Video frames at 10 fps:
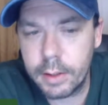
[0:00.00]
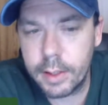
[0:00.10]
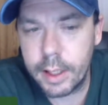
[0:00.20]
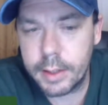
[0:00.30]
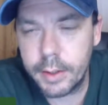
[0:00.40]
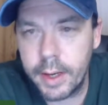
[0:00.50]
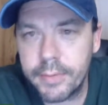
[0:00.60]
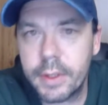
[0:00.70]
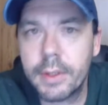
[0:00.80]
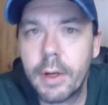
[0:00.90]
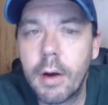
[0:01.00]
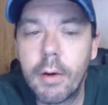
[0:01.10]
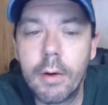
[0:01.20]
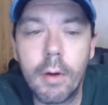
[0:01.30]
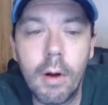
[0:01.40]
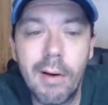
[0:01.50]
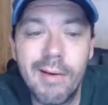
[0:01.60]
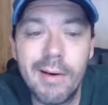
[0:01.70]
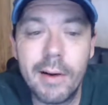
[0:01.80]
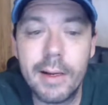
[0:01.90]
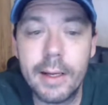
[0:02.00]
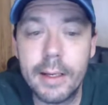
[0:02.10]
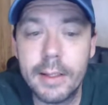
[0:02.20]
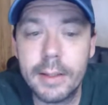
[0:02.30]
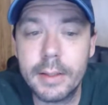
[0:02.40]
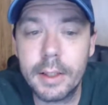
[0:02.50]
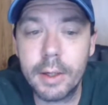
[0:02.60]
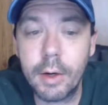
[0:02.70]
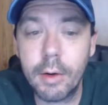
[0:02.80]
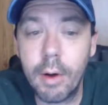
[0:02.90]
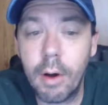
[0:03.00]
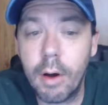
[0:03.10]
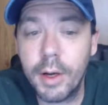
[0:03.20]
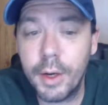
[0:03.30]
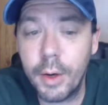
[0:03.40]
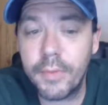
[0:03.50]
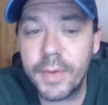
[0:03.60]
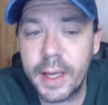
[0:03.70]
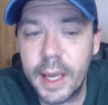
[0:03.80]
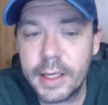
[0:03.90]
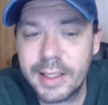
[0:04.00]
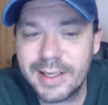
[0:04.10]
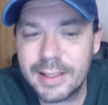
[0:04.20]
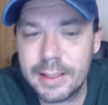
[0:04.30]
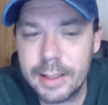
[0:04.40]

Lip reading: that you have to turn on is to turn on notifications